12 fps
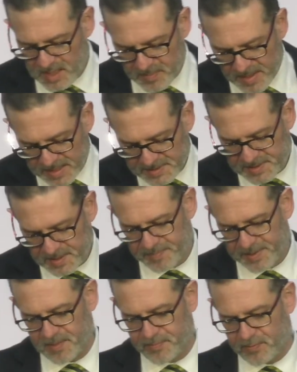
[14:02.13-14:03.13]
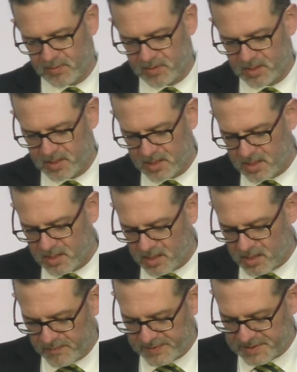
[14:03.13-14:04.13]
amongst the people
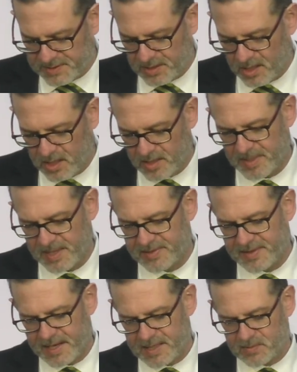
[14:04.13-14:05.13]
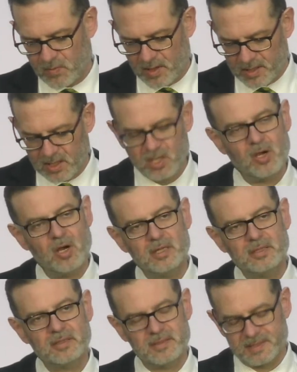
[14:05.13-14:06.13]
of his time, and that is why
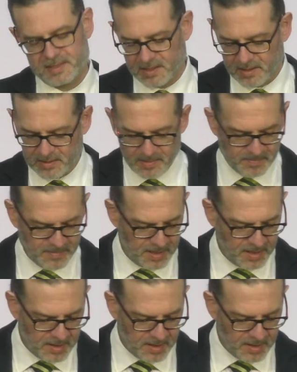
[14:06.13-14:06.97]
God considered him